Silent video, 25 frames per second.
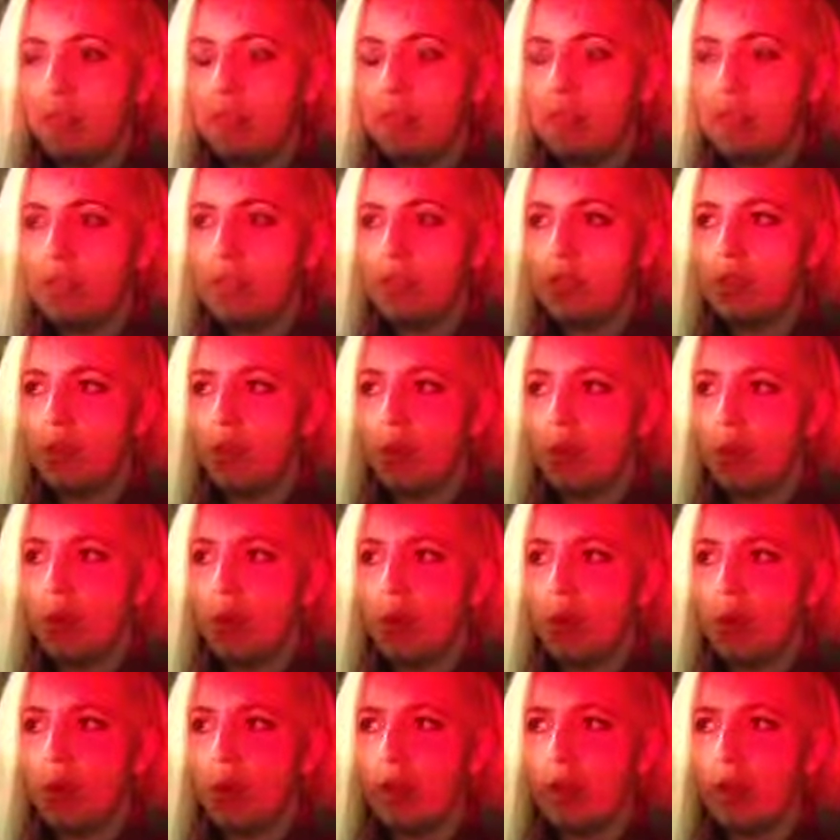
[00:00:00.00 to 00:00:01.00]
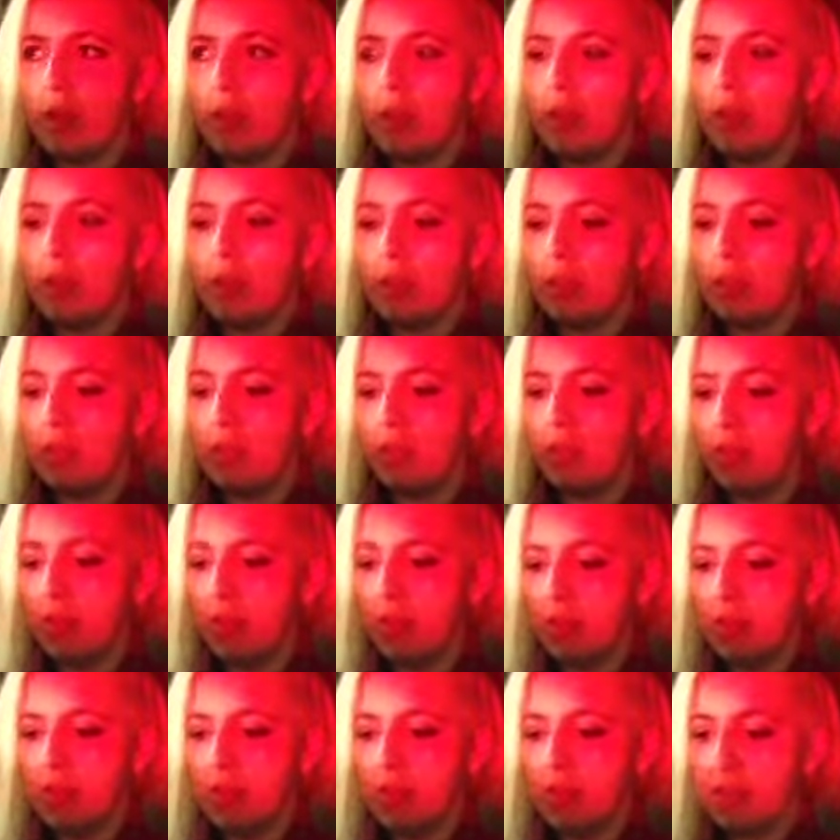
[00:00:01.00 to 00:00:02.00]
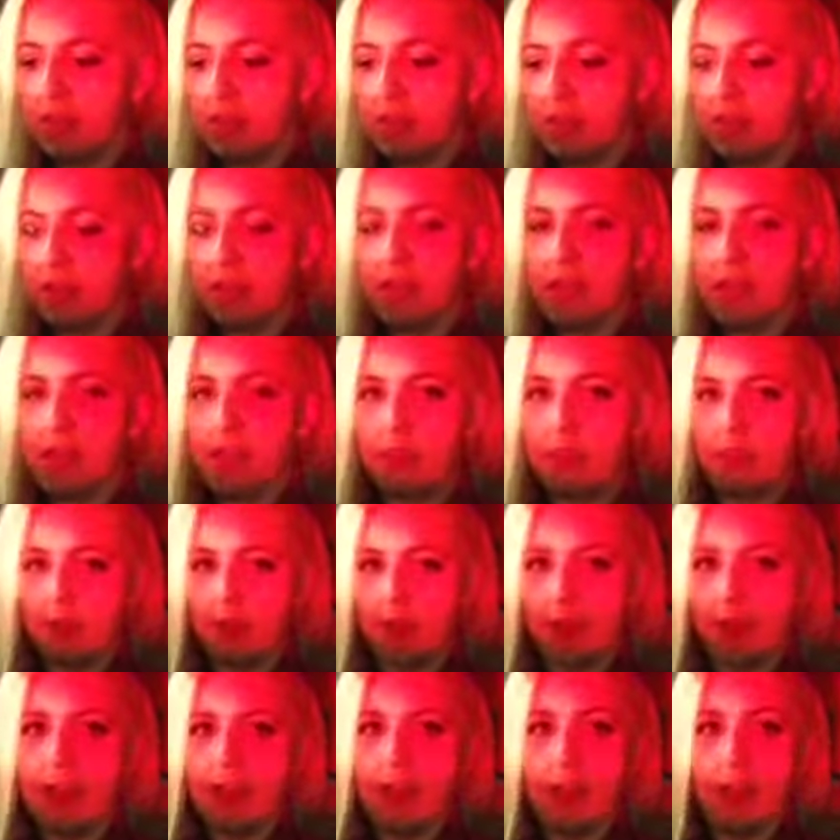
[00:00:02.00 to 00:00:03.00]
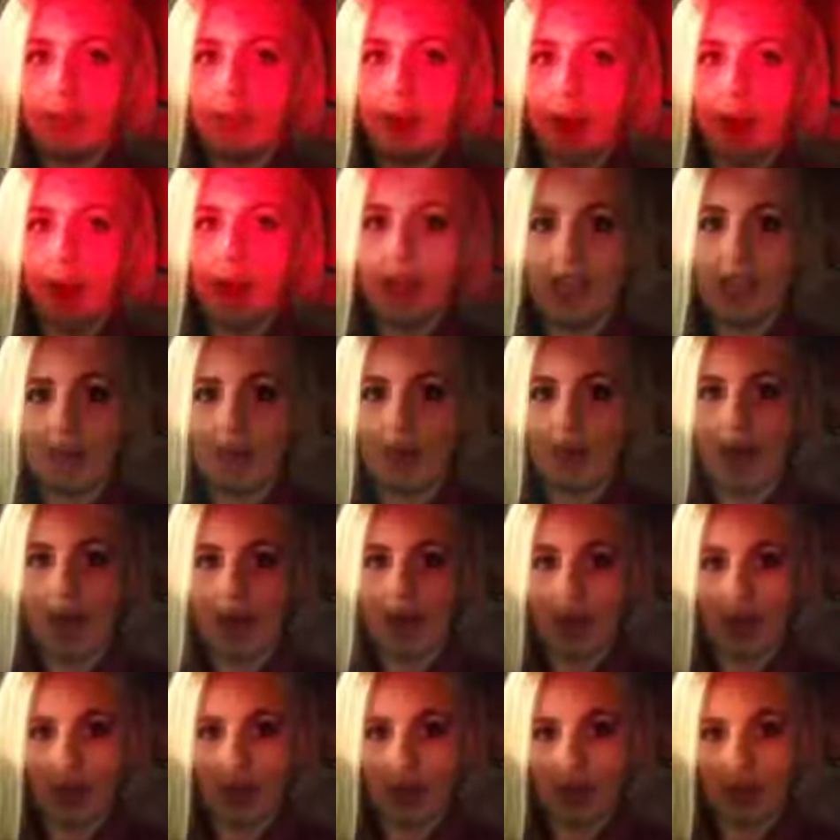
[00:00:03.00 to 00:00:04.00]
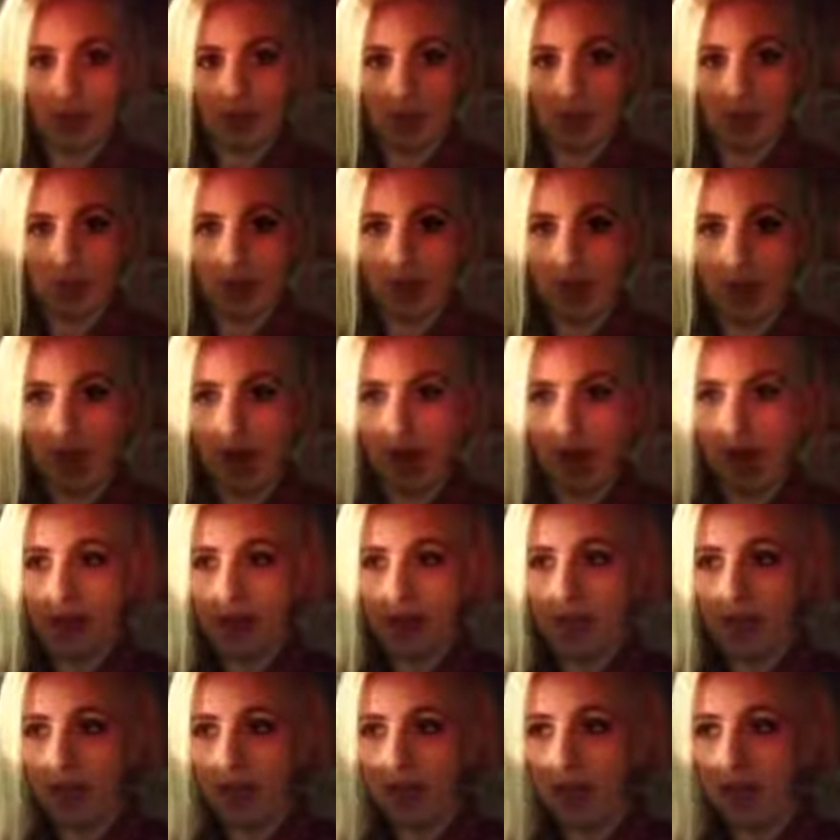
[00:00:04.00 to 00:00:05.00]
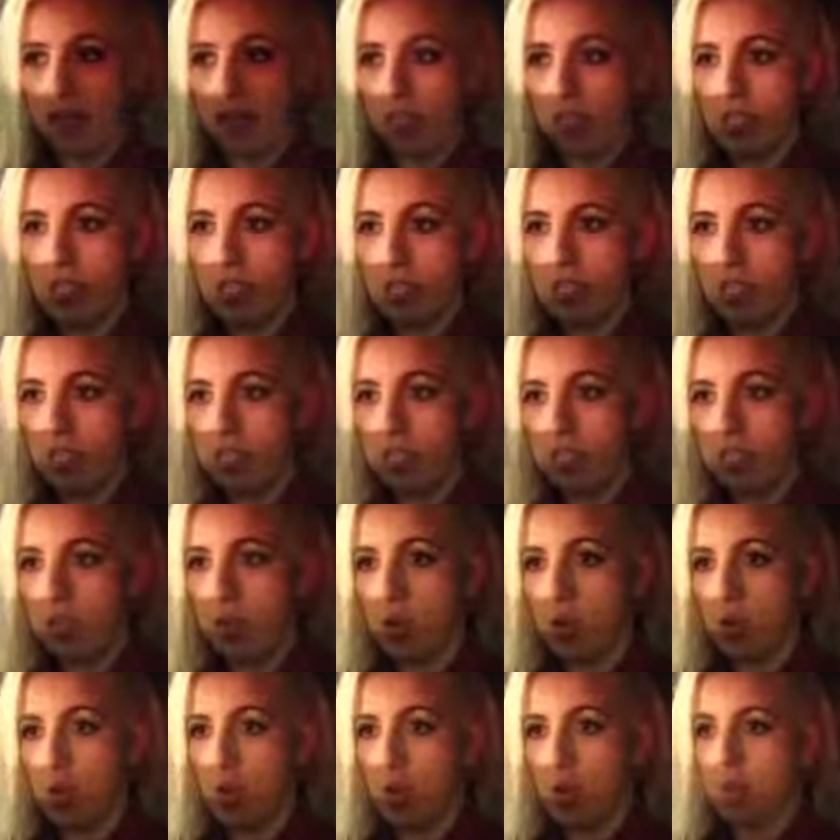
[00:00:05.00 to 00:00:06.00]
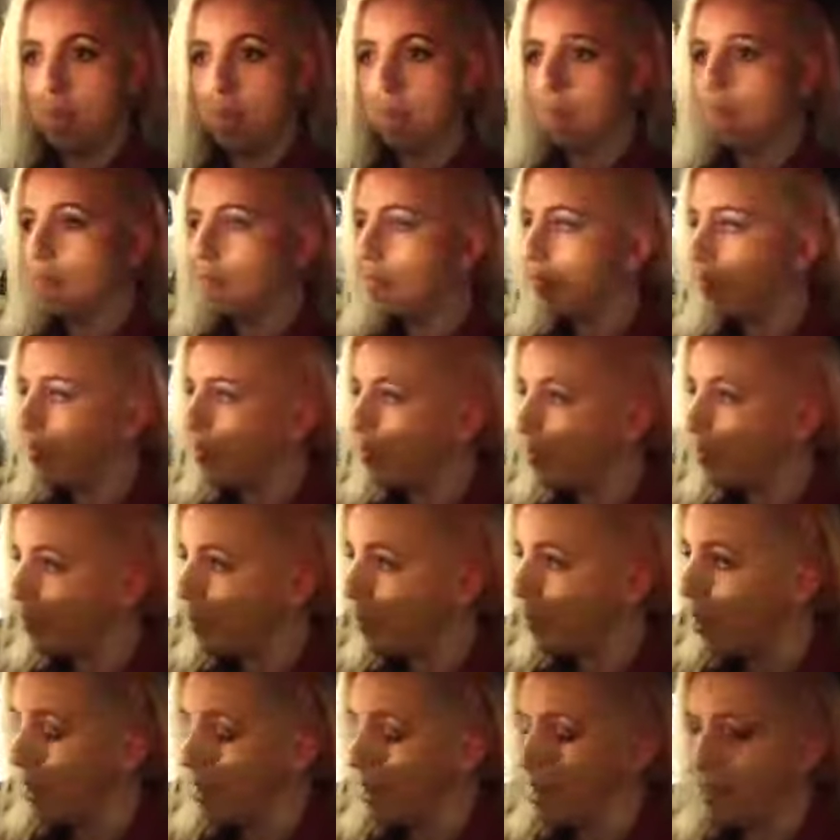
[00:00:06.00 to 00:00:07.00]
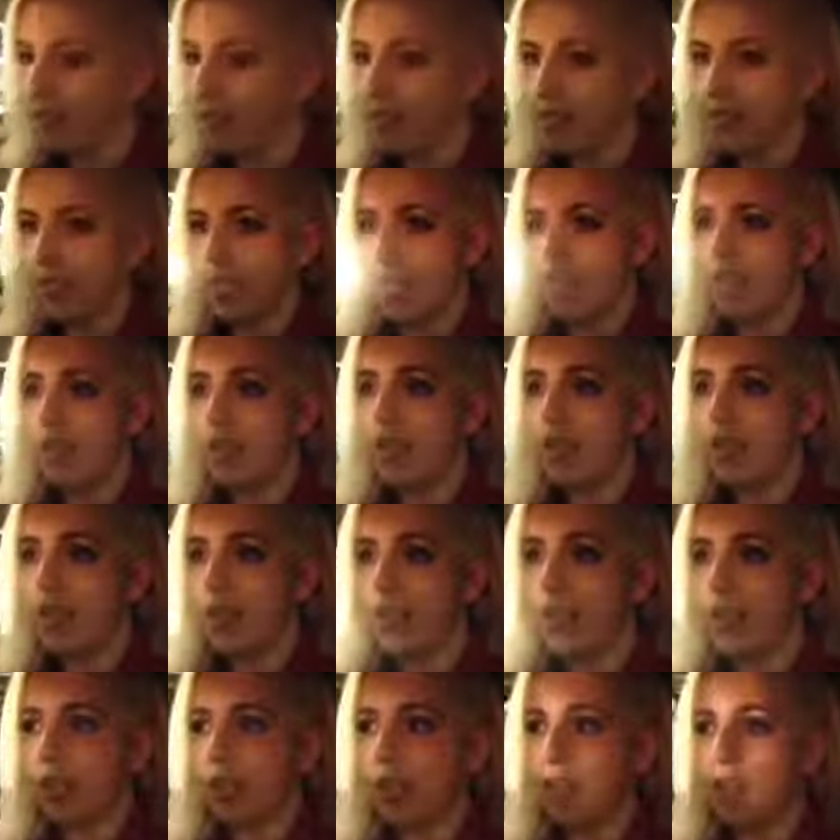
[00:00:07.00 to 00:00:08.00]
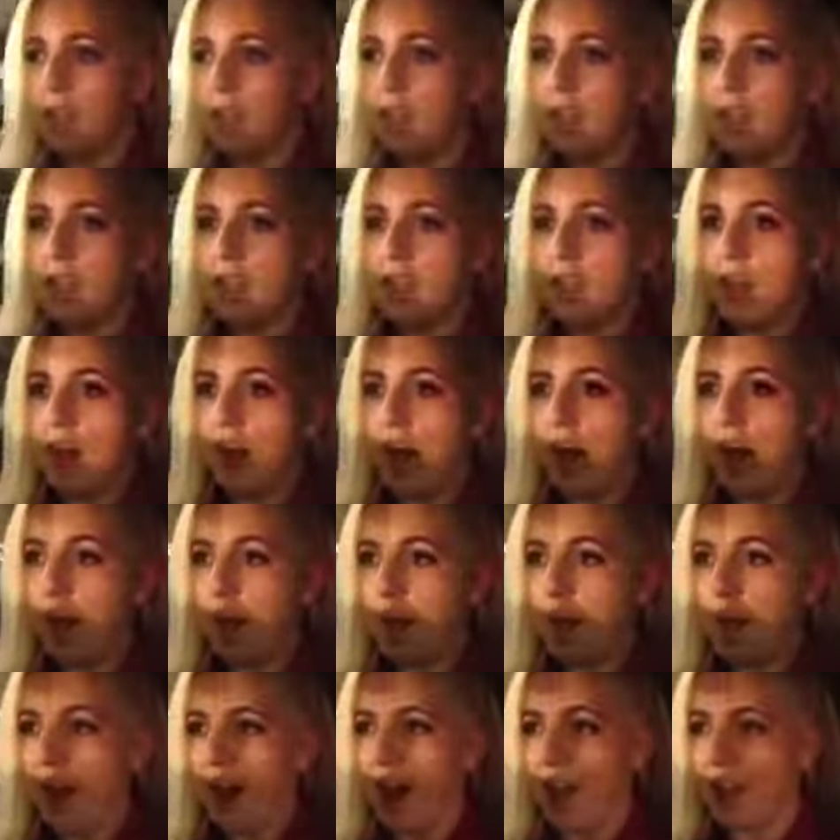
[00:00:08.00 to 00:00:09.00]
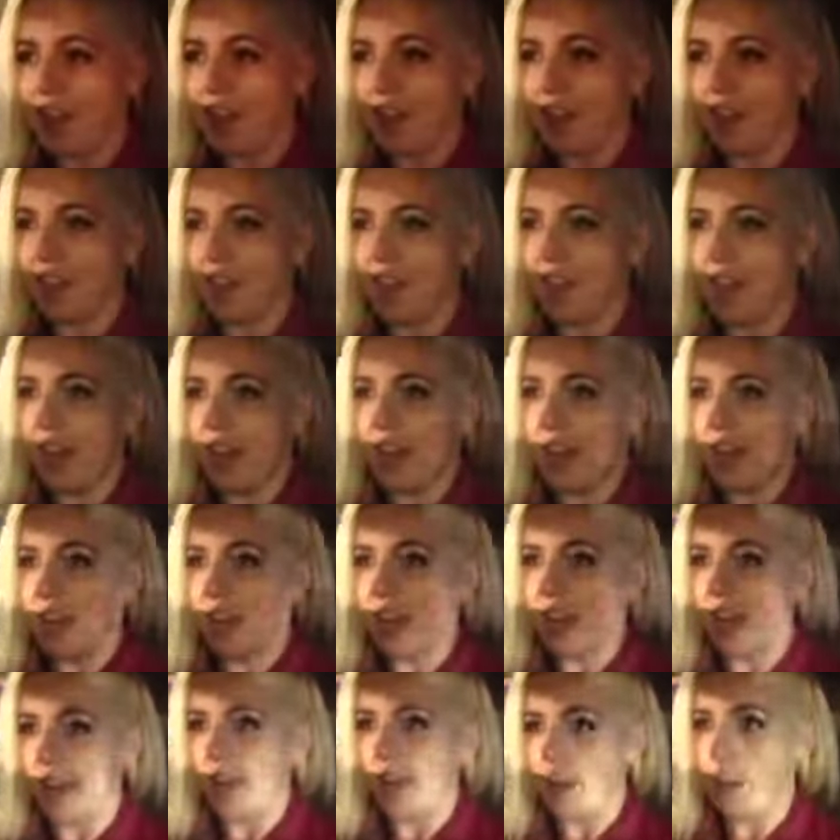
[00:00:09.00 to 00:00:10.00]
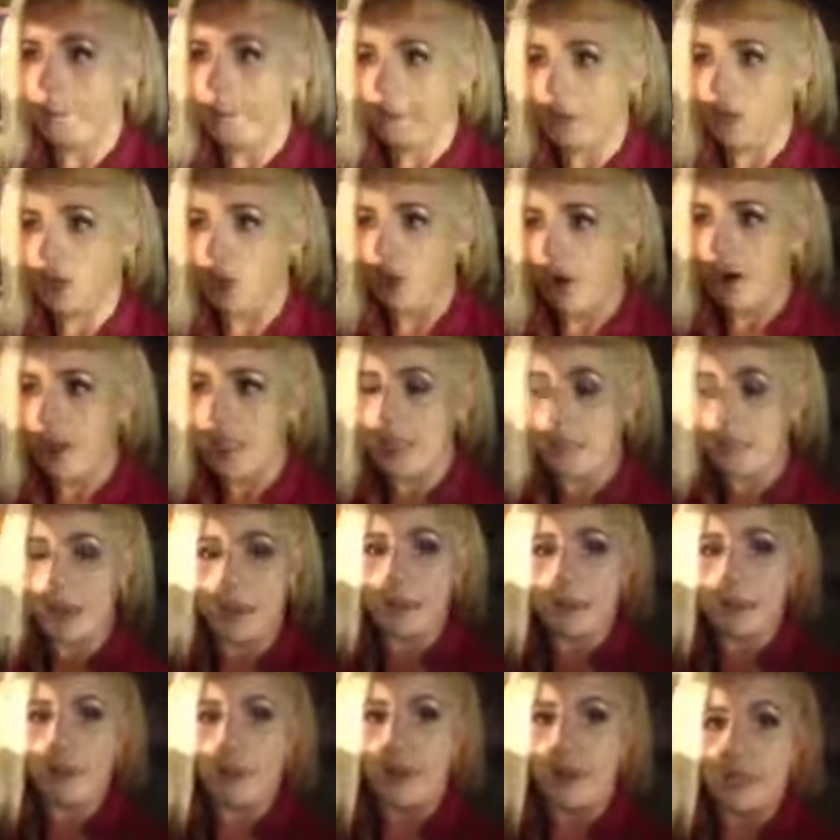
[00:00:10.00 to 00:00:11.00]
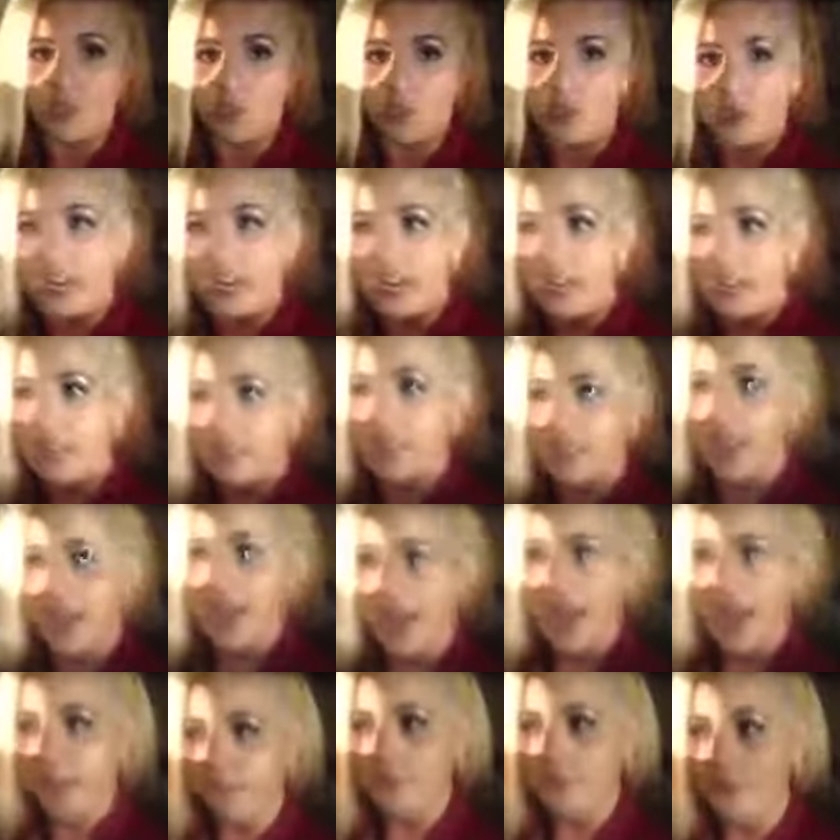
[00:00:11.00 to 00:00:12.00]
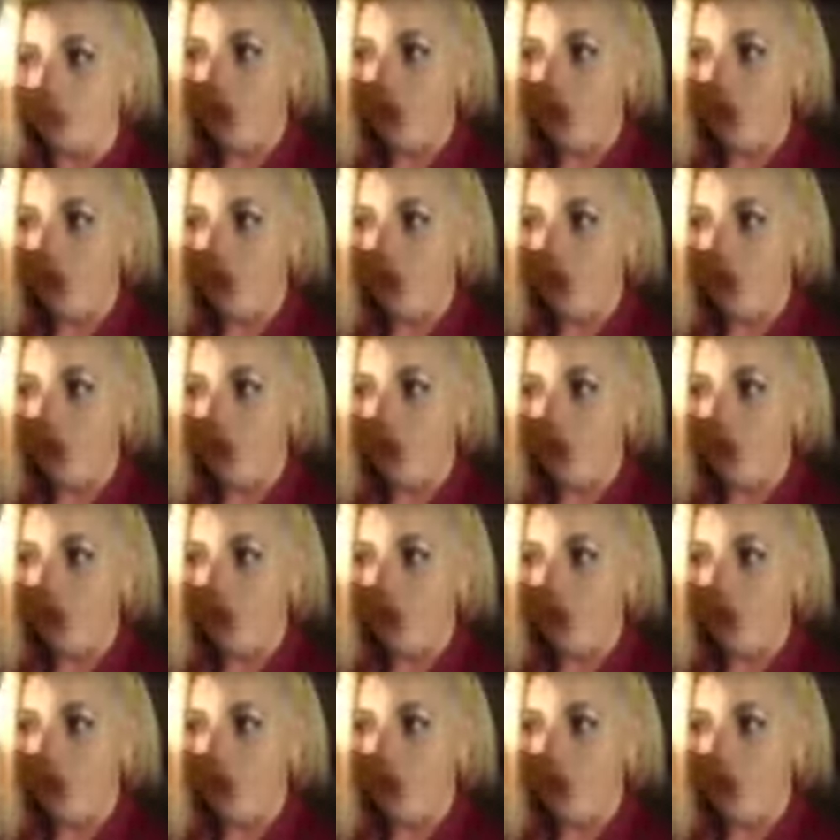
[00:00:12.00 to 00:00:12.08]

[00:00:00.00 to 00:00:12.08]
so, you know, that's fine. Like parking in my area is really tight. So personally, um, I think that like majority of the people in my street that have